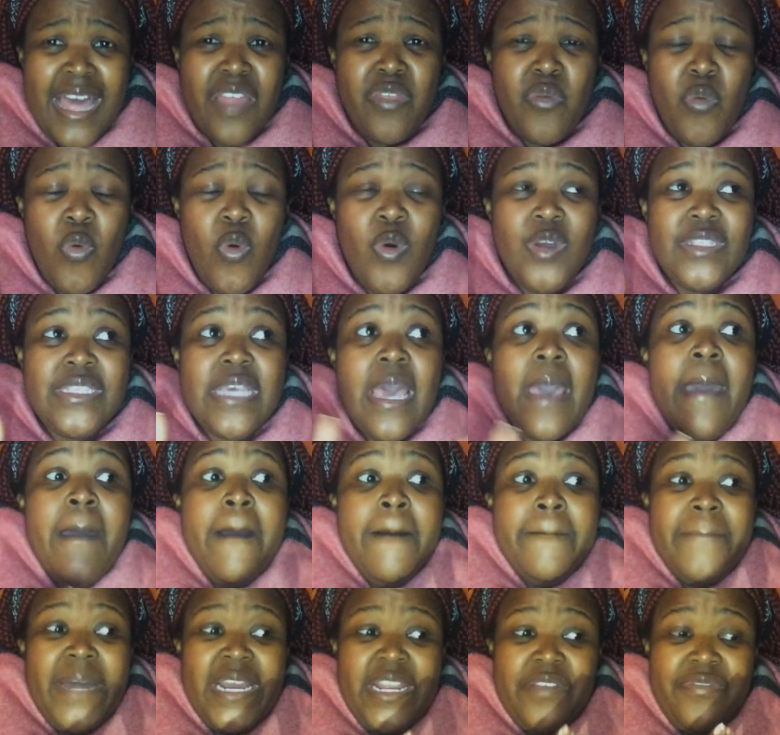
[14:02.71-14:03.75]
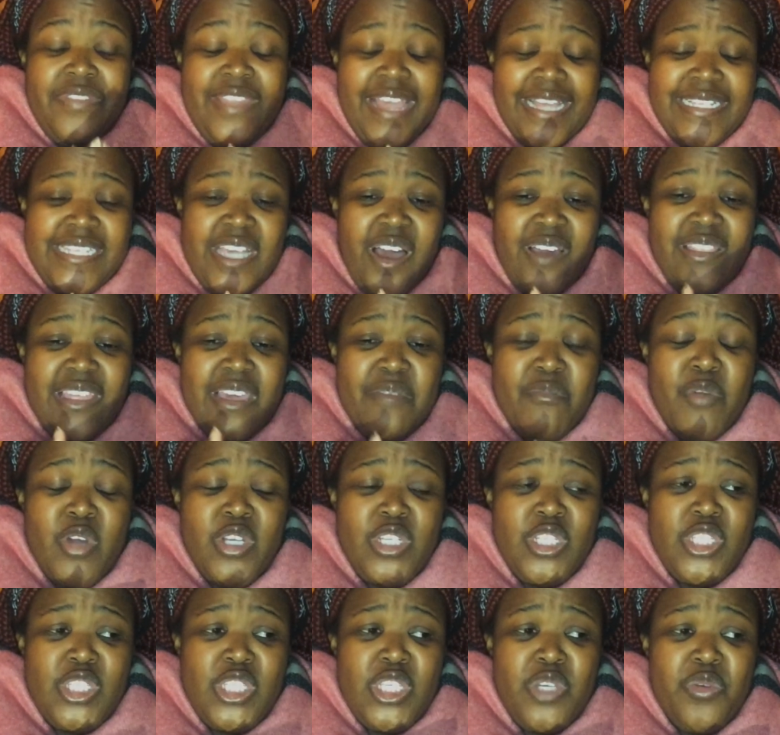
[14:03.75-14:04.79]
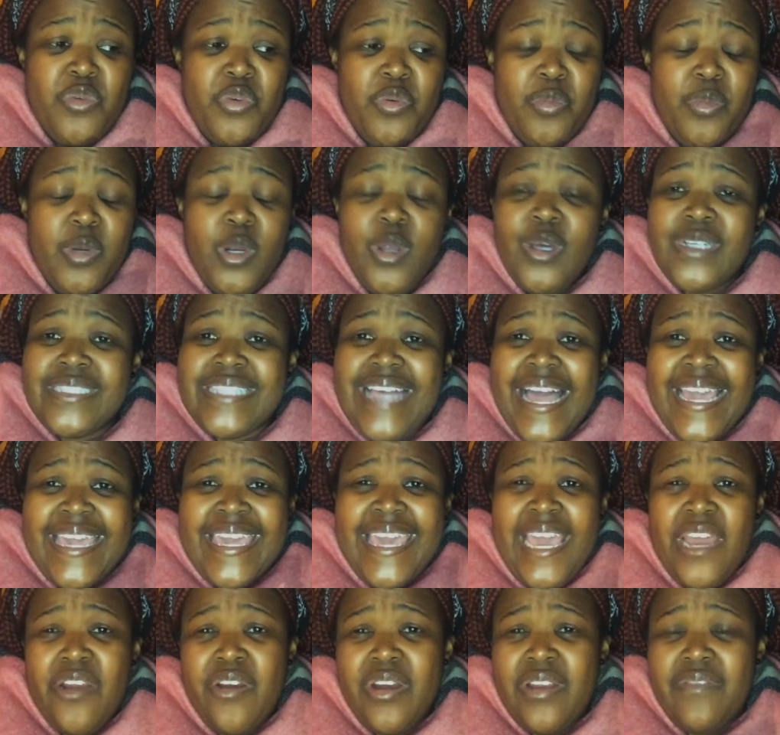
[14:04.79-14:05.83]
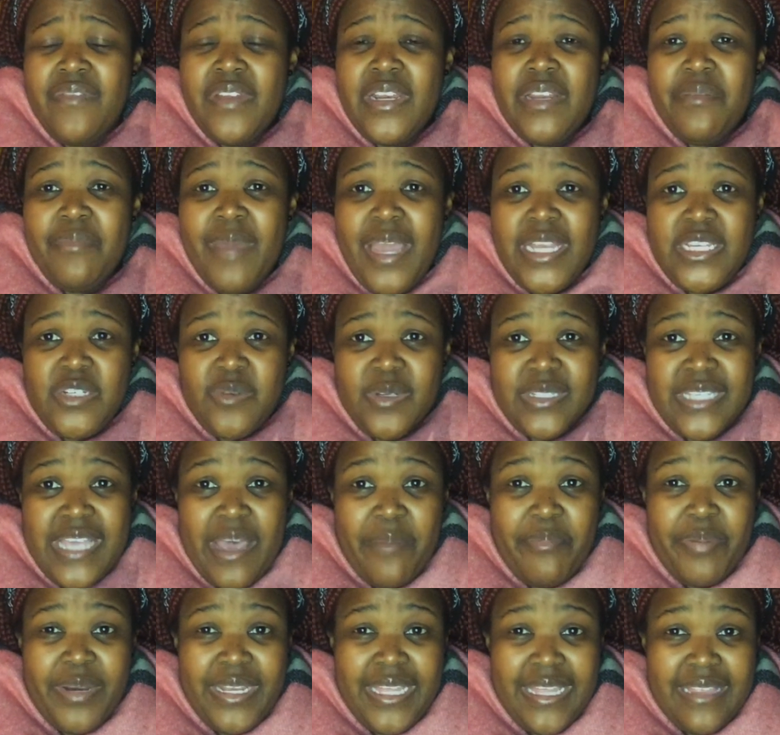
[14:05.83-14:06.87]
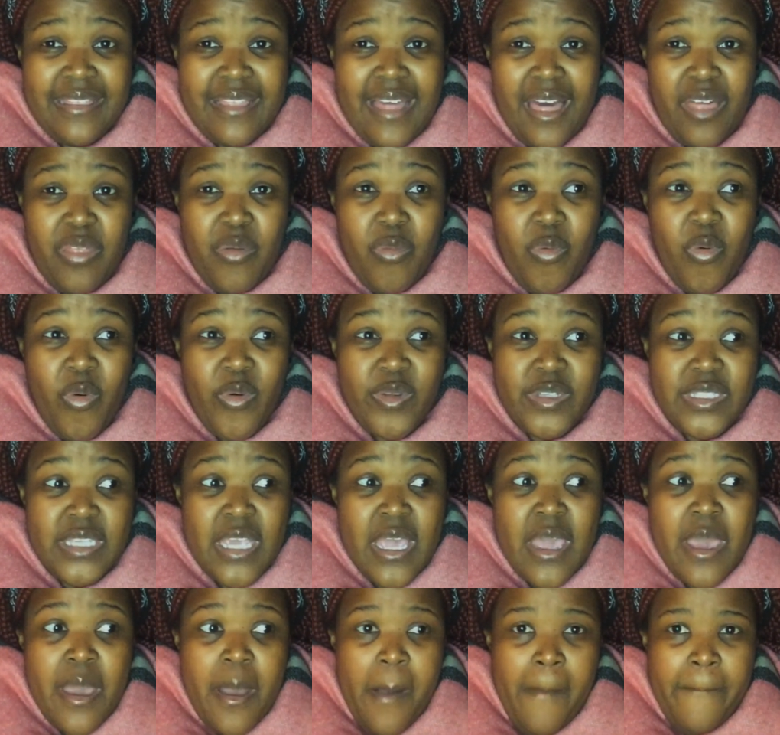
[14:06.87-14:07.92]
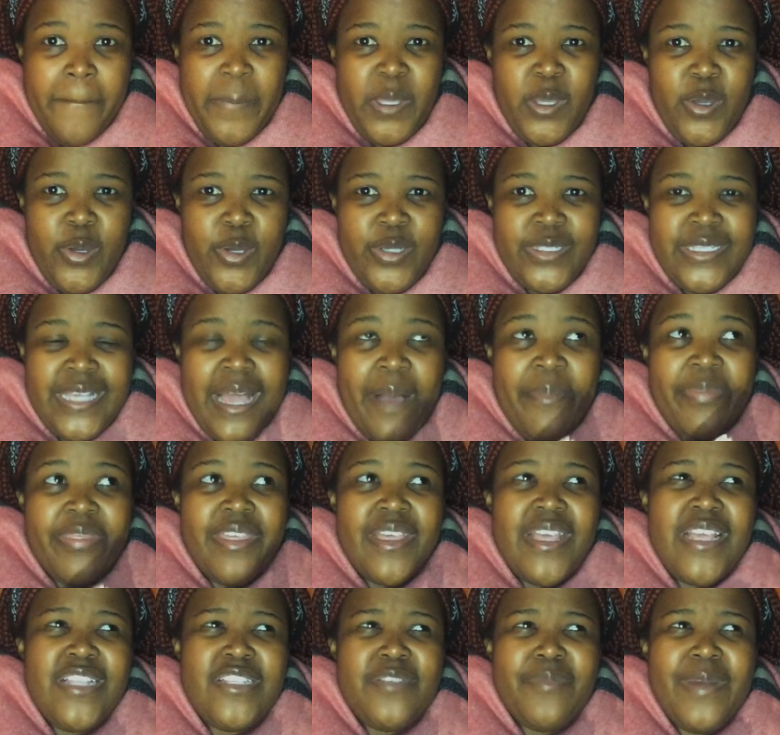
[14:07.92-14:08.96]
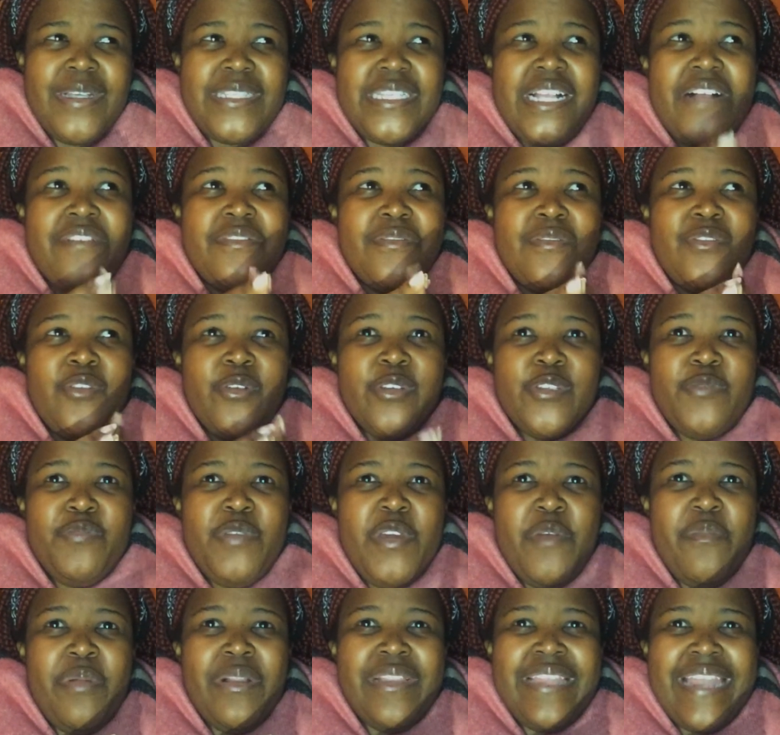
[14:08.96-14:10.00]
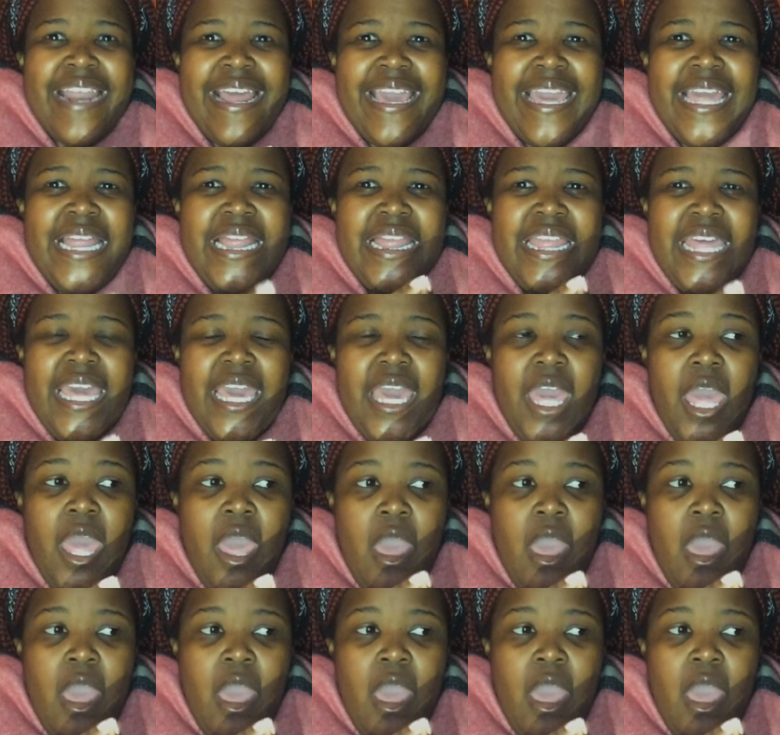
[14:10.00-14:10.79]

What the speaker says: other wards, but if that's how the emergency room looks, I cannot even imagine what's happening in the other wards, because I'm thinking to myself, those people that are in there